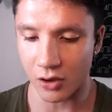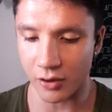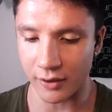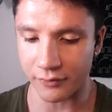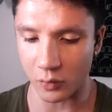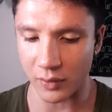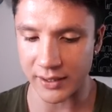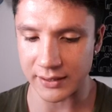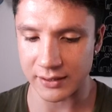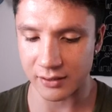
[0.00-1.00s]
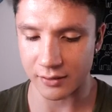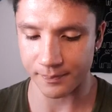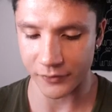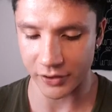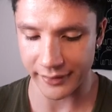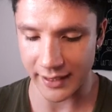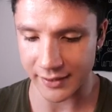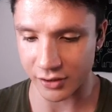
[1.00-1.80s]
honor for wins on that.